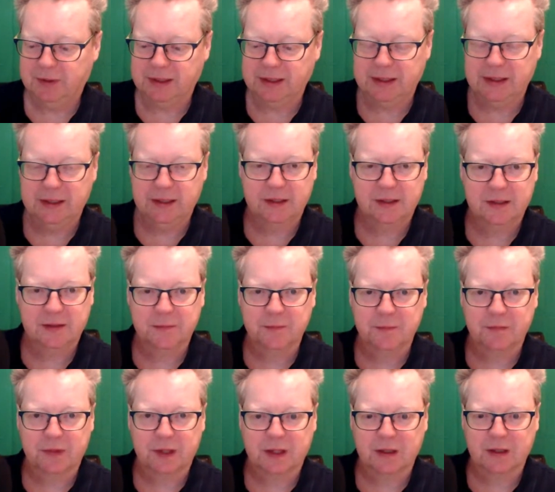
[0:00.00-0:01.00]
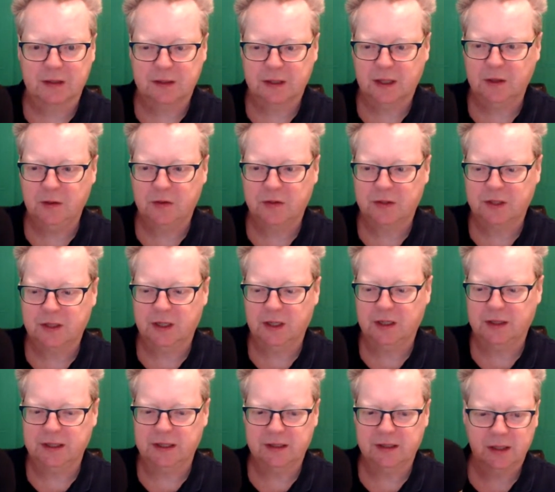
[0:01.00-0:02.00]
but it is so
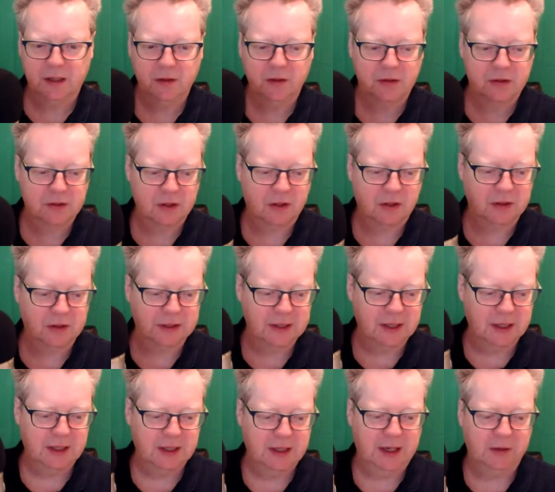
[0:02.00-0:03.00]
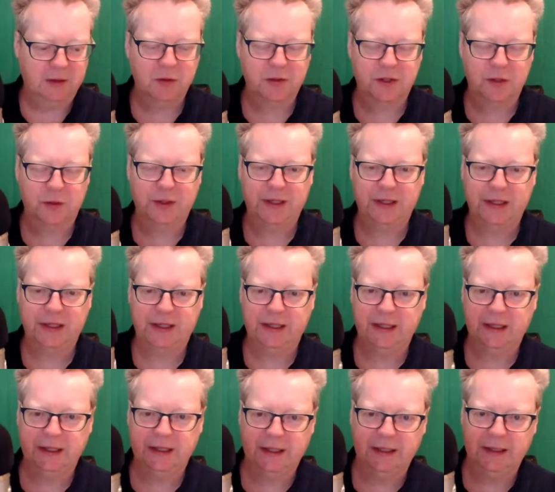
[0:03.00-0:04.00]
sturdy, so solid, and also in
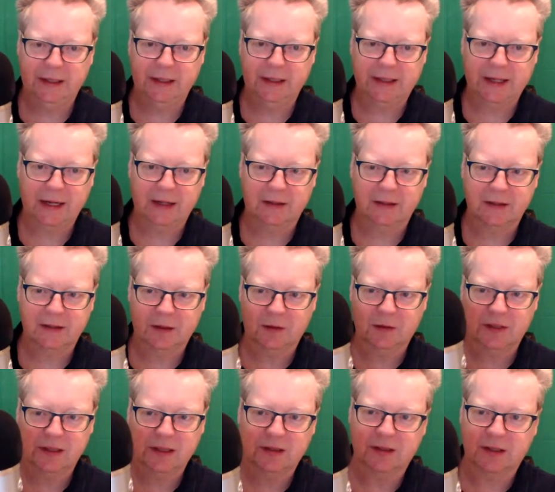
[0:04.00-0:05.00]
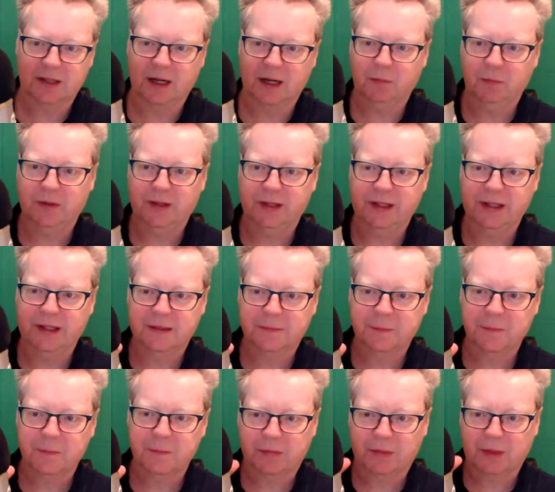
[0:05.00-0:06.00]
the in the carousel because it doesn't come with
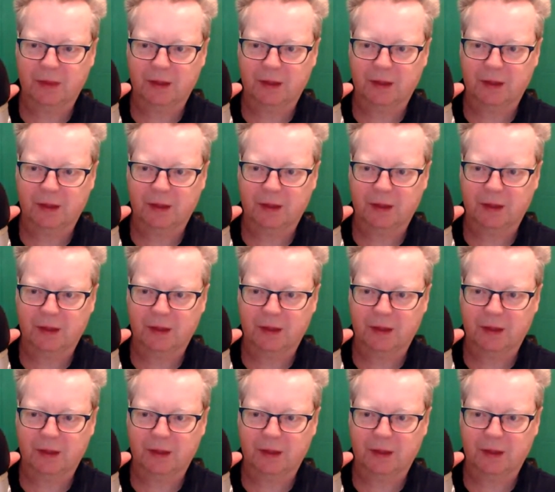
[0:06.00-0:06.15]
these